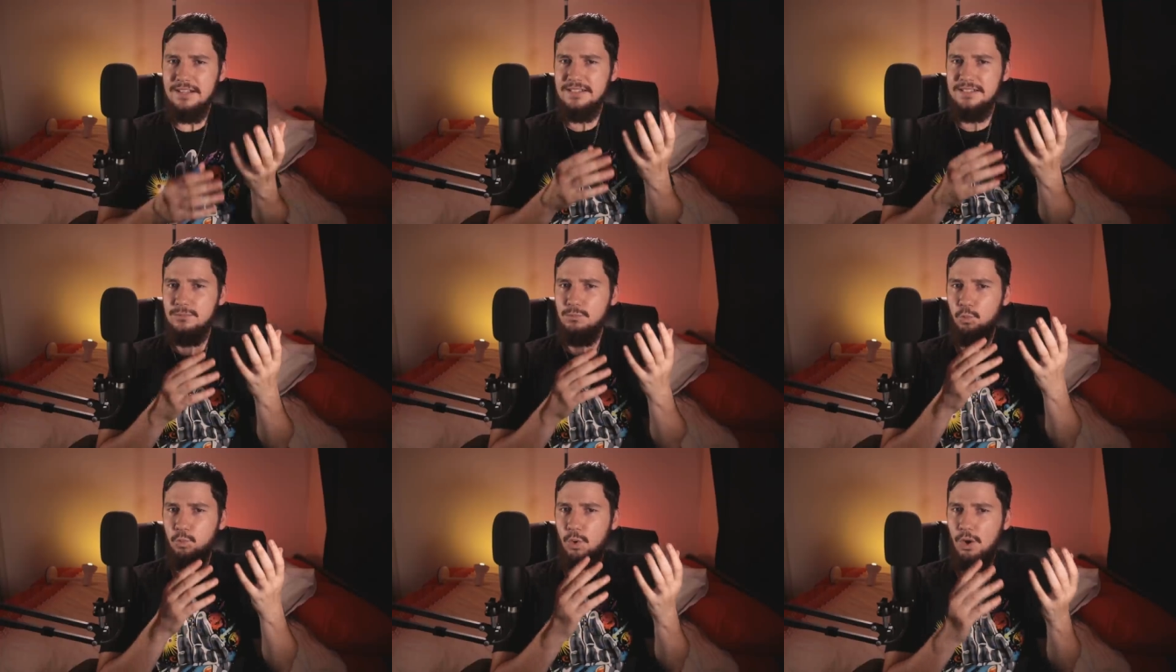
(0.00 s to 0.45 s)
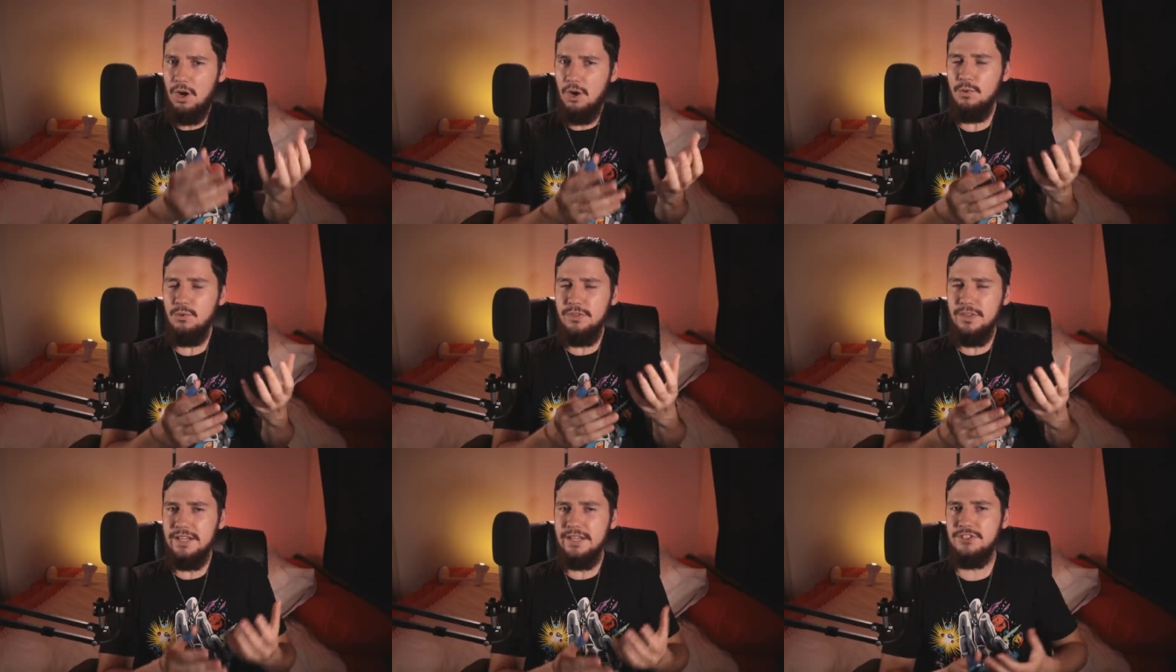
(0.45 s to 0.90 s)

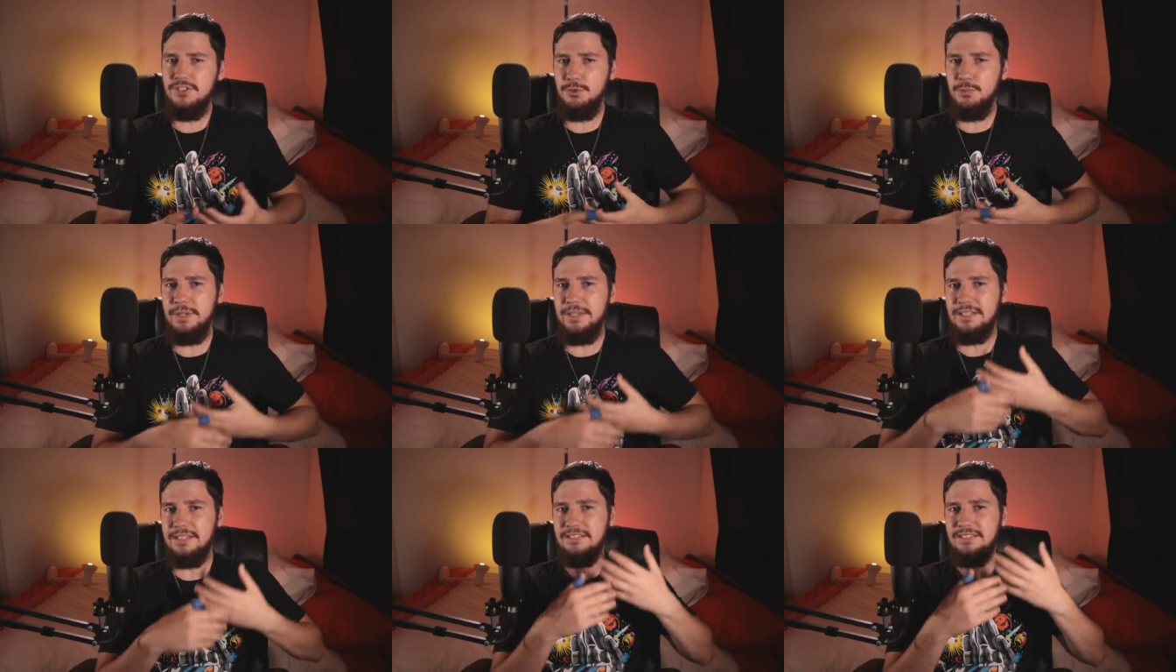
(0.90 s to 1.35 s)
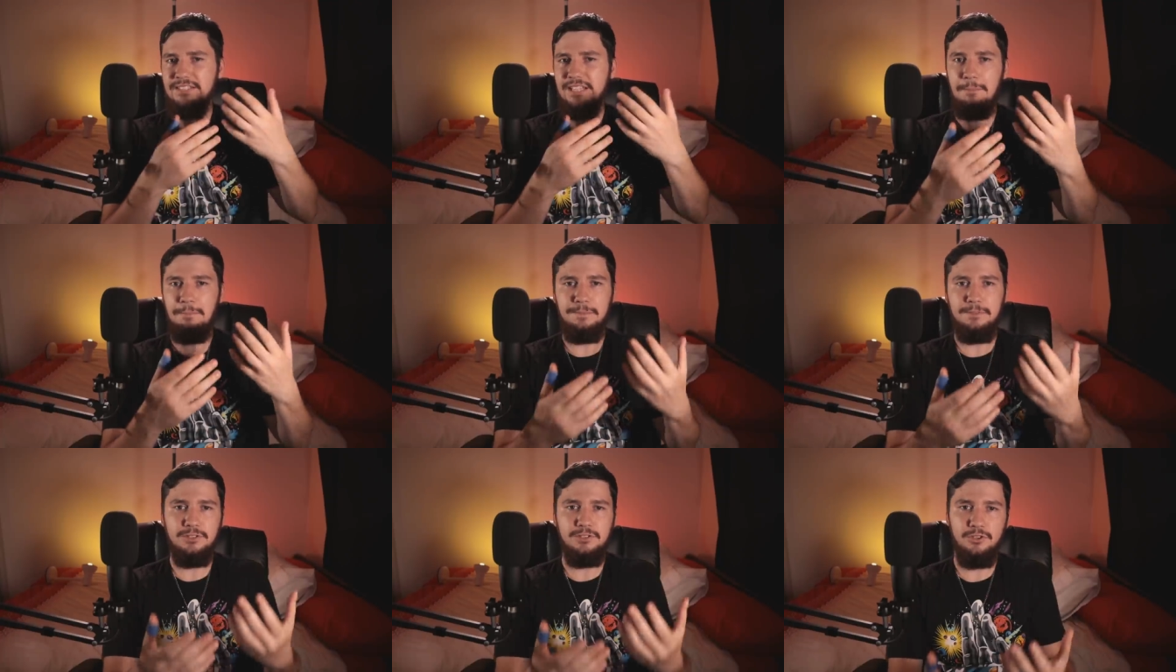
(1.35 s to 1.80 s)
while they do
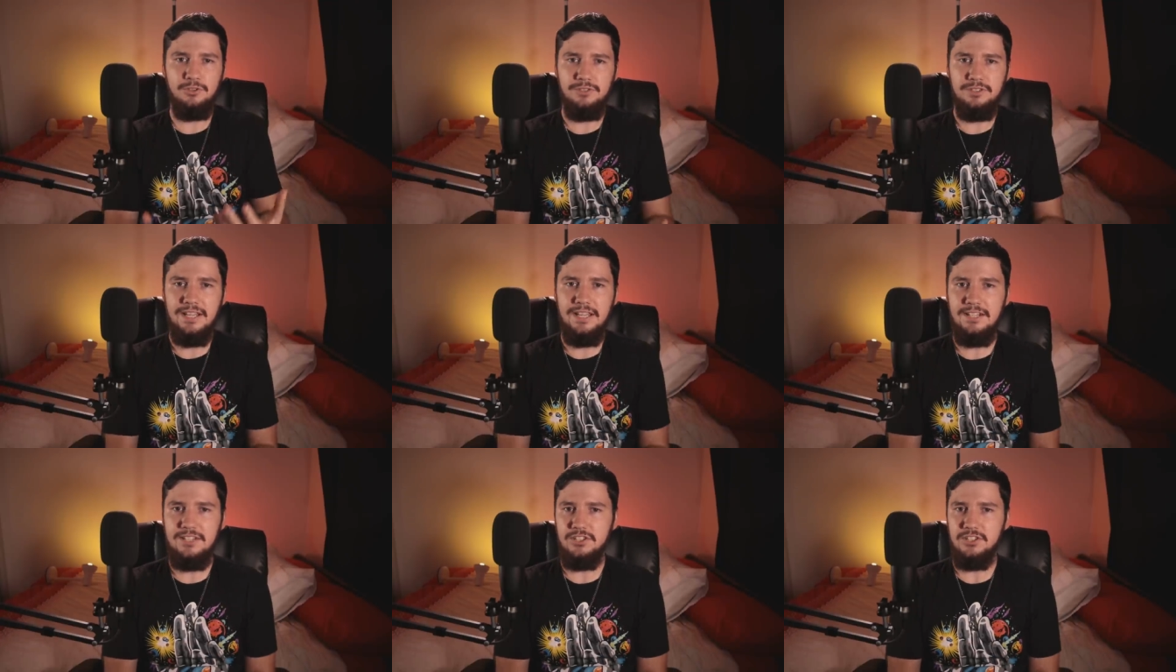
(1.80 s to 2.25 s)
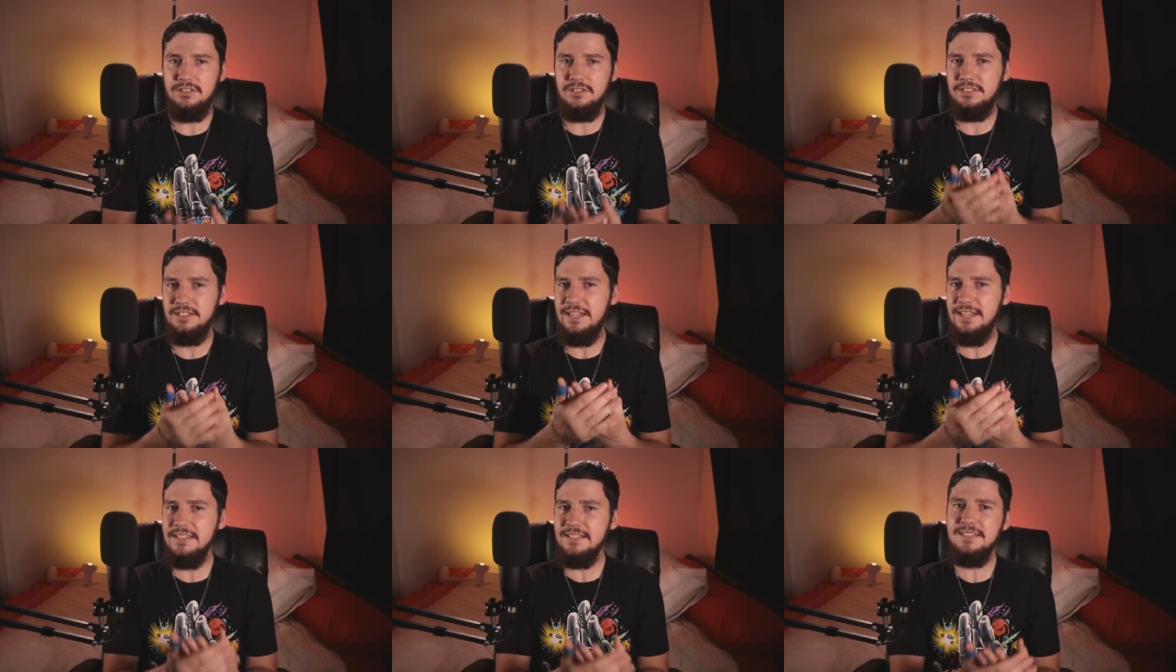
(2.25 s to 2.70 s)
accept
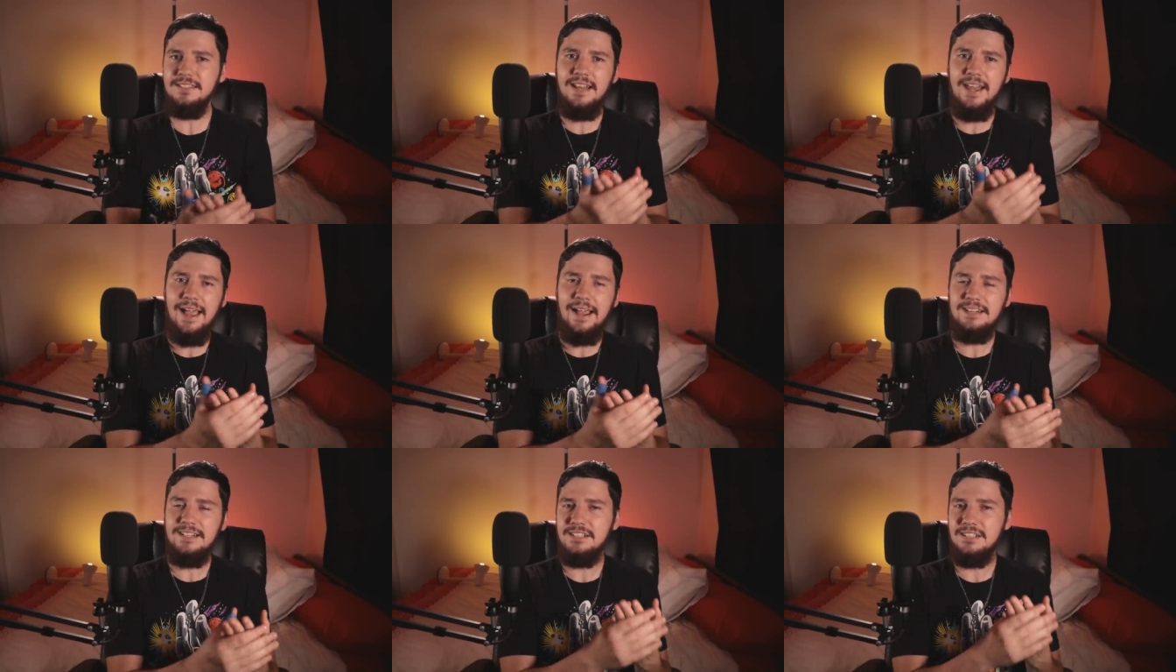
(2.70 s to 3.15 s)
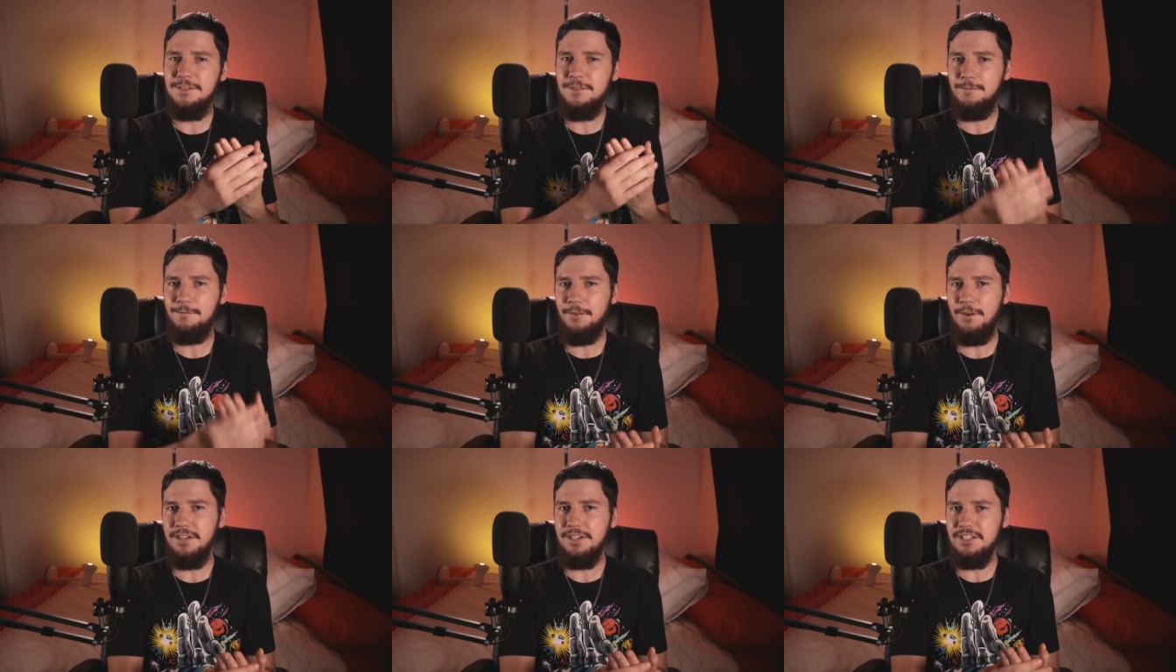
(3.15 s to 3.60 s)
donations, isn't actually
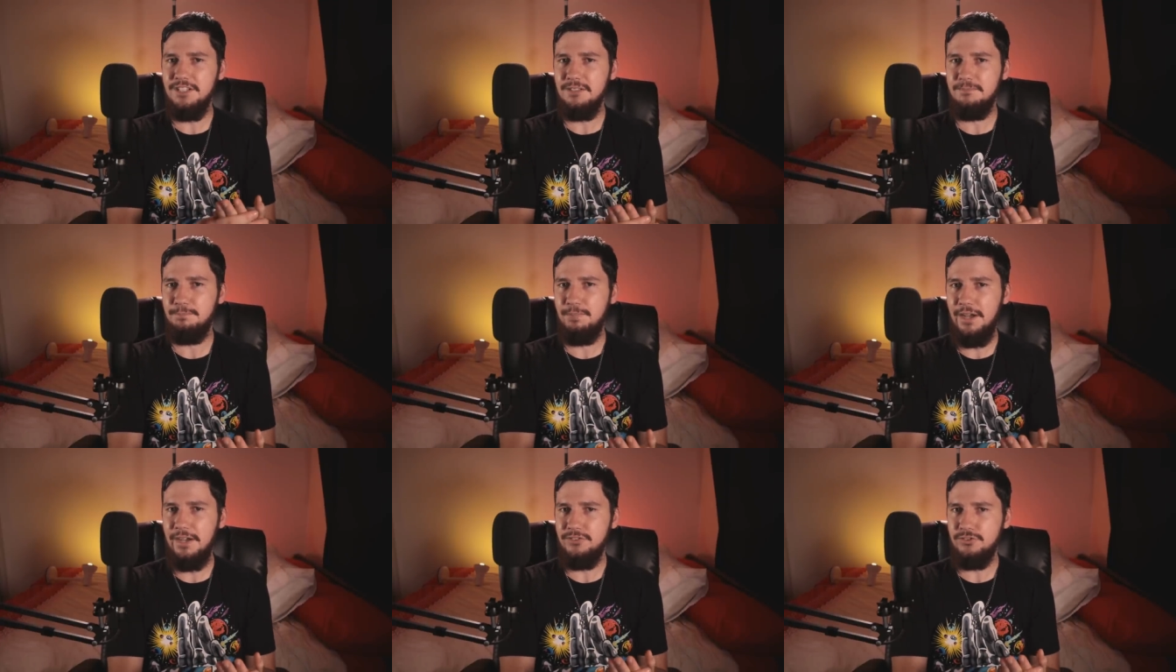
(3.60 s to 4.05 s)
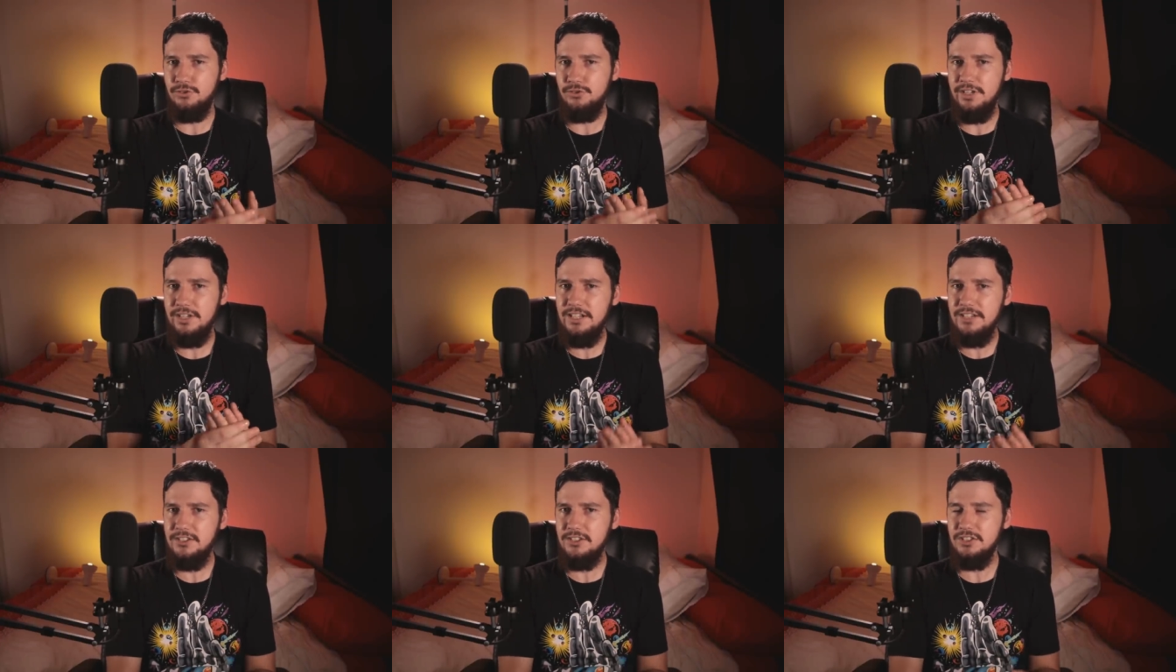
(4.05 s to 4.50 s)
funded by
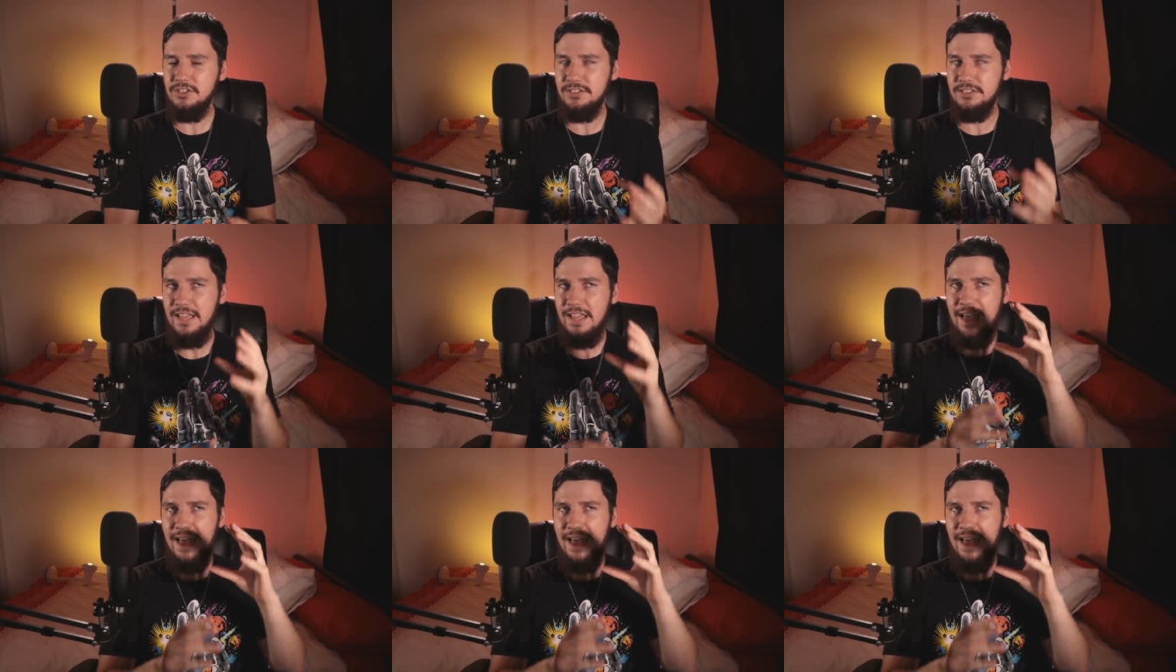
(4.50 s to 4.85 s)
donations,